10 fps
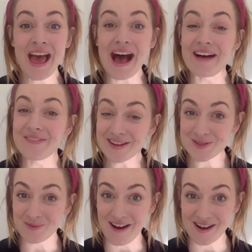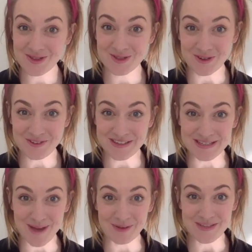And that's what our story is
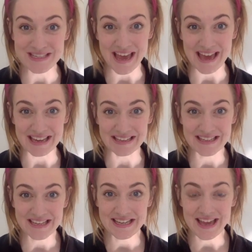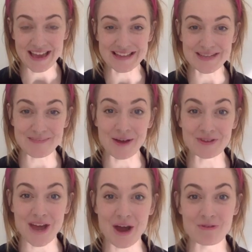about today. It's about
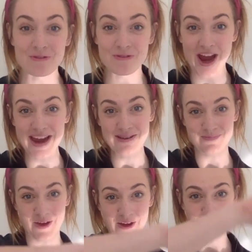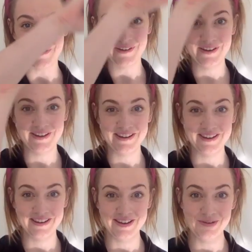a rainbow
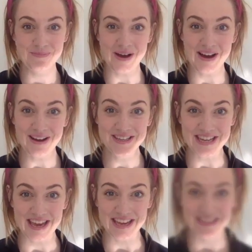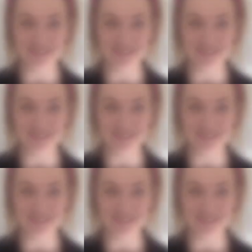party.